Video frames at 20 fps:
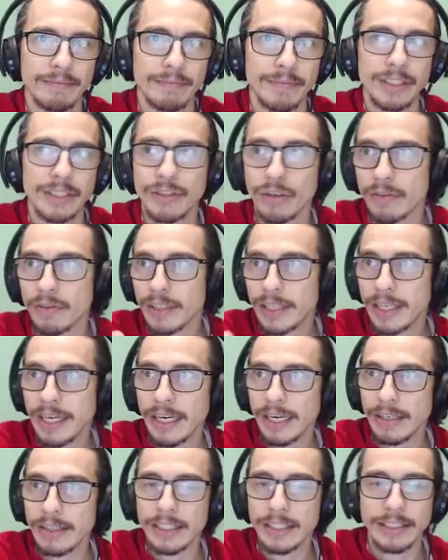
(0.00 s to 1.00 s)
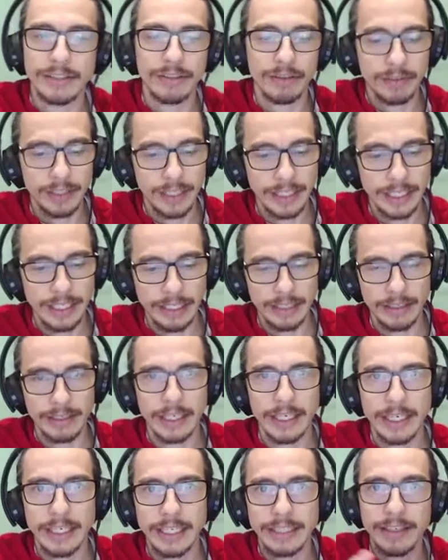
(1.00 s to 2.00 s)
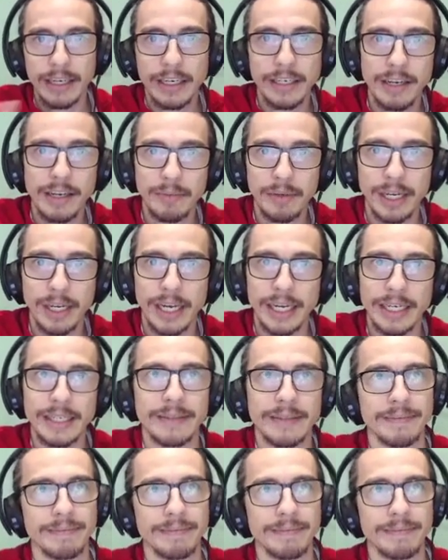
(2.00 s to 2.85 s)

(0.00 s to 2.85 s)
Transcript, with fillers: It's over there. It's over here. It's on a number line.